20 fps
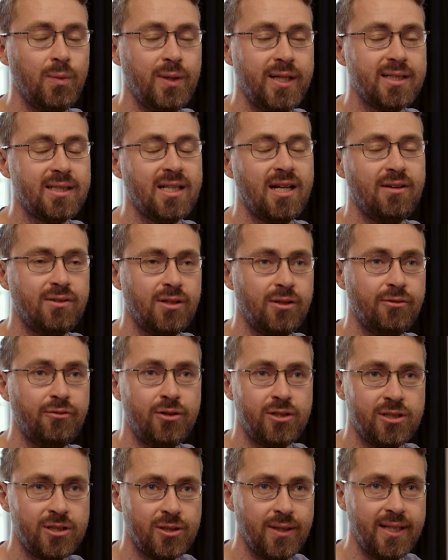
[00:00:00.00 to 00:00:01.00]
of weeks after the
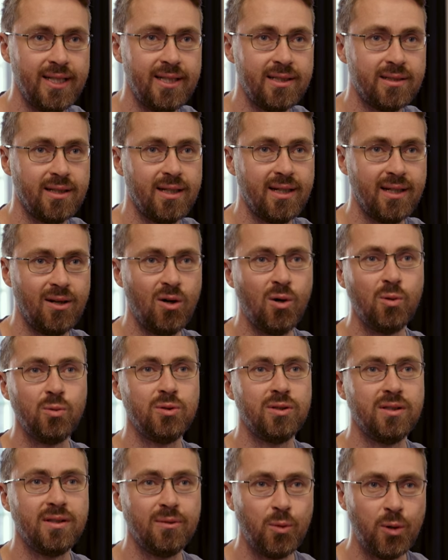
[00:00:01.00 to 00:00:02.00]
first release, I
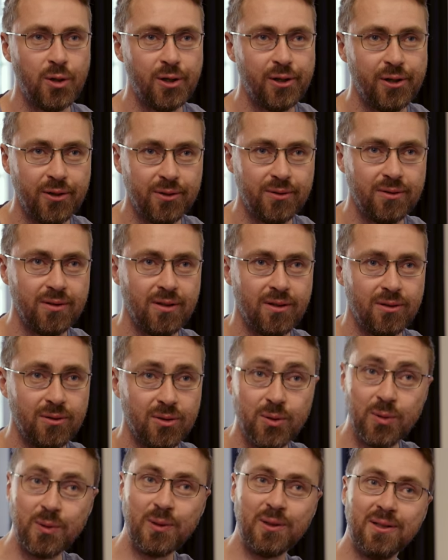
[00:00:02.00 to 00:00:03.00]
owned the word on
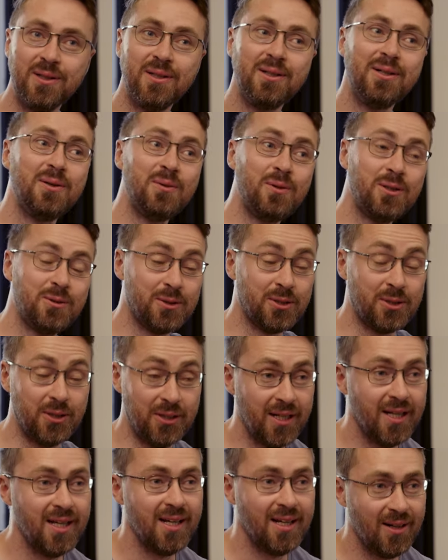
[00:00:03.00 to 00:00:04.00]
Google, which was
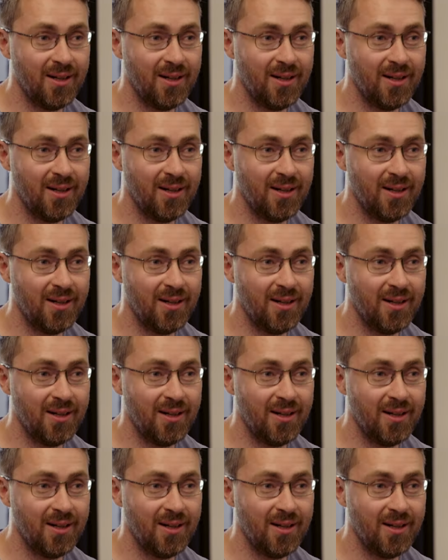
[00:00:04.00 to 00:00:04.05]
good.